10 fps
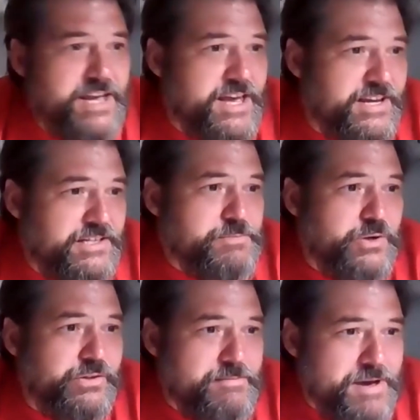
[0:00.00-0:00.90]
and
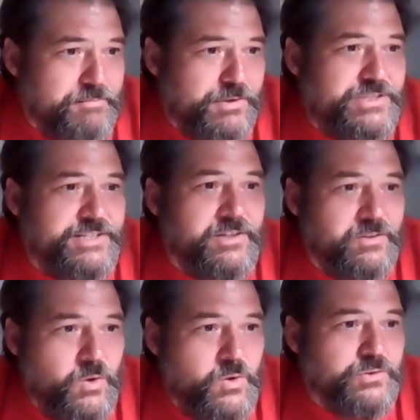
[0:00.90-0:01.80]
community members in their
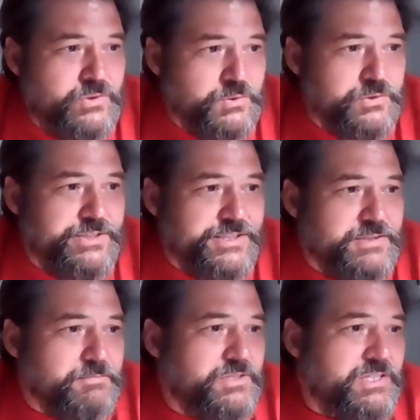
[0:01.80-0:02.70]
local school
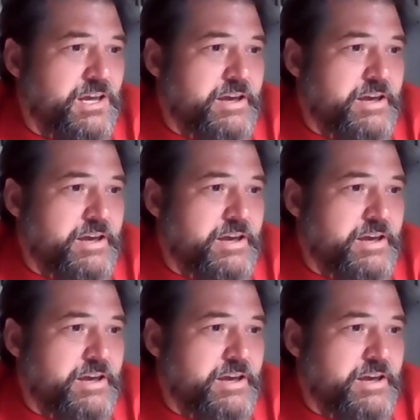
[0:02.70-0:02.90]
systems.